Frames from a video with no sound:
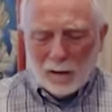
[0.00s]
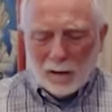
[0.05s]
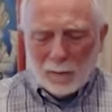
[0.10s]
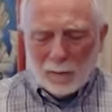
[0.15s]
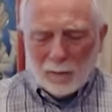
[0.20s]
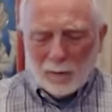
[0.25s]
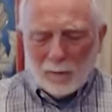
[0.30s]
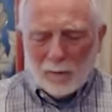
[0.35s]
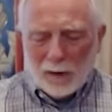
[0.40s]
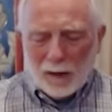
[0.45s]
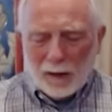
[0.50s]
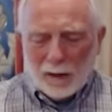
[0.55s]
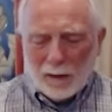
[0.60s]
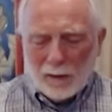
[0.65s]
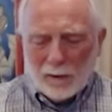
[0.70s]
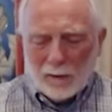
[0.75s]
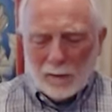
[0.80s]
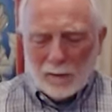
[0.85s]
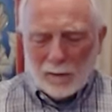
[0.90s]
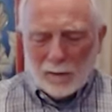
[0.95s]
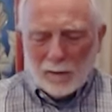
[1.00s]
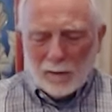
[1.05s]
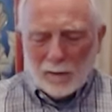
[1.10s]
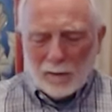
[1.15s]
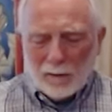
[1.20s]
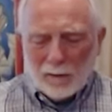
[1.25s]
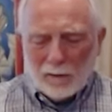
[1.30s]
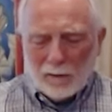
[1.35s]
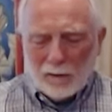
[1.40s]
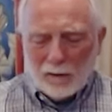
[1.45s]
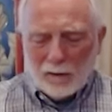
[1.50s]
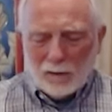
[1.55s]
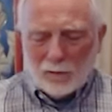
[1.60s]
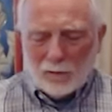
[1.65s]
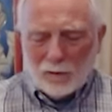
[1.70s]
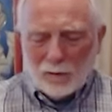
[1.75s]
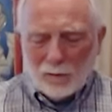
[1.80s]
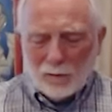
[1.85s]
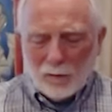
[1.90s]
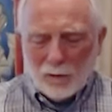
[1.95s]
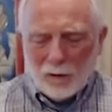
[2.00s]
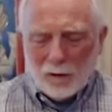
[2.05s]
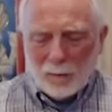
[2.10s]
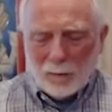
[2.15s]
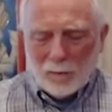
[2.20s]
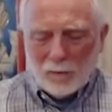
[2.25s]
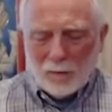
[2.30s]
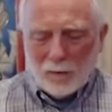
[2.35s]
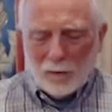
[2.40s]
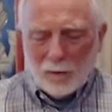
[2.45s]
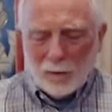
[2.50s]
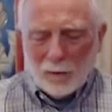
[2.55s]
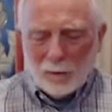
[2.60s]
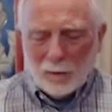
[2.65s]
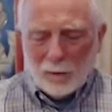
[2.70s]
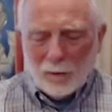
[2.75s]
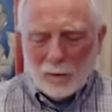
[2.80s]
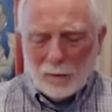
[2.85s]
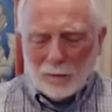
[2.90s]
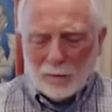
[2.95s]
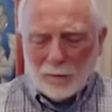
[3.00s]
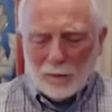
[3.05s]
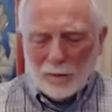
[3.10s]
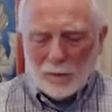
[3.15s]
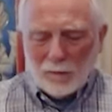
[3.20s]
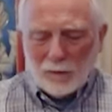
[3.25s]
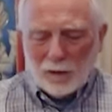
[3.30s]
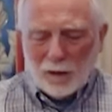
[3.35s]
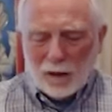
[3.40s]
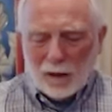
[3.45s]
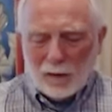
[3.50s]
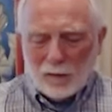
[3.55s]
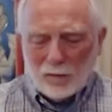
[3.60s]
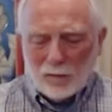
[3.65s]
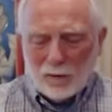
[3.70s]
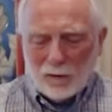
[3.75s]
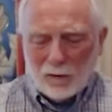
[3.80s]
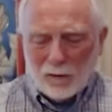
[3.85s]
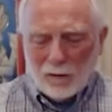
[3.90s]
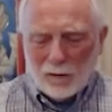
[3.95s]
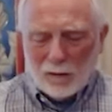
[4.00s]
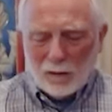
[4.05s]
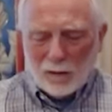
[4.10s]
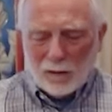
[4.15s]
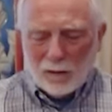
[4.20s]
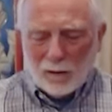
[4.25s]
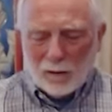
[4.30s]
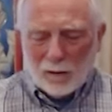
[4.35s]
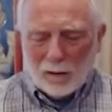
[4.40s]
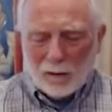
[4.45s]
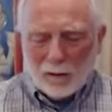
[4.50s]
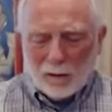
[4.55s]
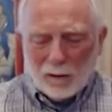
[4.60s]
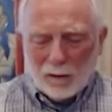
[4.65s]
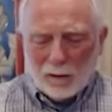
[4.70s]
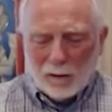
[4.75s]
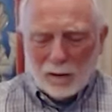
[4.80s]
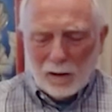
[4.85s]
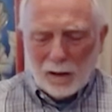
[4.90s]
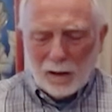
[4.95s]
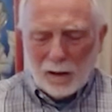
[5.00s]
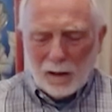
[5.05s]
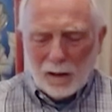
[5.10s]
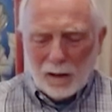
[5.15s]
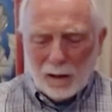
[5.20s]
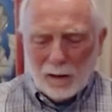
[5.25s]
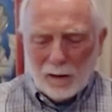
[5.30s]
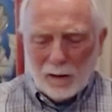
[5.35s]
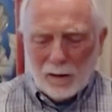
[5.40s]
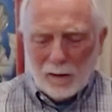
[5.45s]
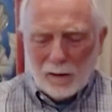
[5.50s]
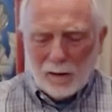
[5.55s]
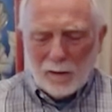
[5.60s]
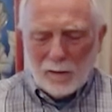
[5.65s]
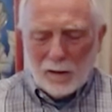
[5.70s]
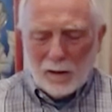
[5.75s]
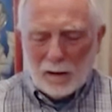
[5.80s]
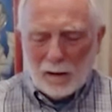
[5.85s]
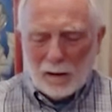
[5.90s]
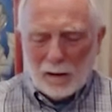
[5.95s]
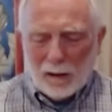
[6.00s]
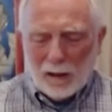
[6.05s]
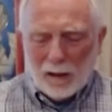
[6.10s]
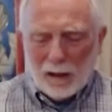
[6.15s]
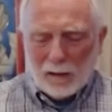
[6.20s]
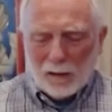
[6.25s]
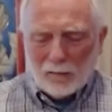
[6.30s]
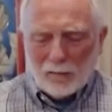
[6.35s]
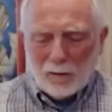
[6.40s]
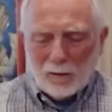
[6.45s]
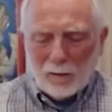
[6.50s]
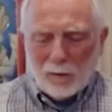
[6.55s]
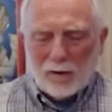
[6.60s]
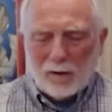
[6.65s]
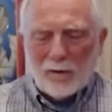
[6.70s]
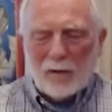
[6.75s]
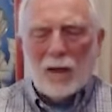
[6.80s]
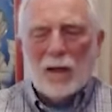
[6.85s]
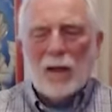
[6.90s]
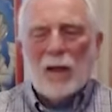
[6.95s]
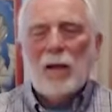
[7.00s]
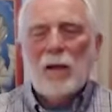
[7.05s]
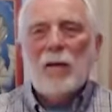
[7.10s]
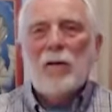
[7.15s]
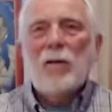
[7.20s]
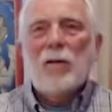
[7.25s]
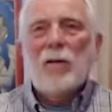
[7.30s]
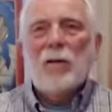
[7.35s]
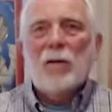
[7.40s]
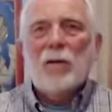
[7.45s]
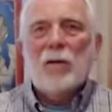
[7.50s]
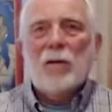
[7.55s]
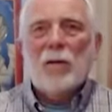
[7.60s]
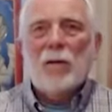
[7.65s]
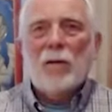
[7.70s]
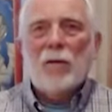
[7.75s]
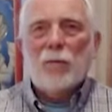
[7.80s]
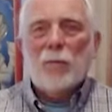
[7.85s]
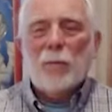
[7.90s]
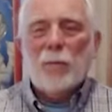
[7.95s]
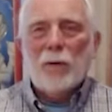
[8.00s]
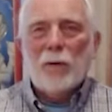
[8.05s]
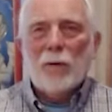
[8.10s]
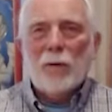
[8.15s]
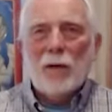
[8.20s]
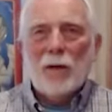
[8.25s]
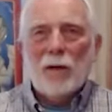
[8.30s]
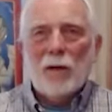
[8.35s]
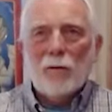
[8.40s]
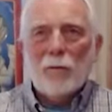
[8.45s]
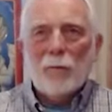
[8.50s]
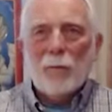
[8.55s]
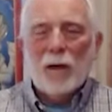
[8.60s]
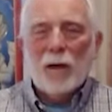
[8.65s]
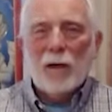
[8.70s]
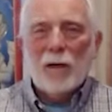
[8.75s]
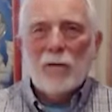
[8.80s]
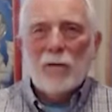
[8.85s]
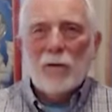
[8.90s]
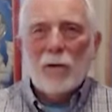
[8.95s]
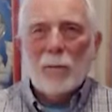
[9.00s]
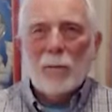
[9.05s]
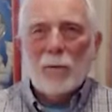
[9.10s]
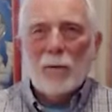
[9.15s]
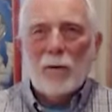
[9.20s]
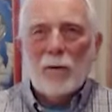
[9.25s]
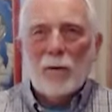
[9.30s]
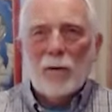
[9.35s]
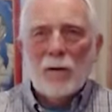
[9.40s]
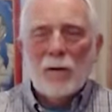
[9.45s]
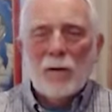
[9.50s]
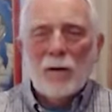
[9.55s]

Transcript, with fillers: provided the teaching for him to go through this initiation and that he actually retained his spirit in his body temple.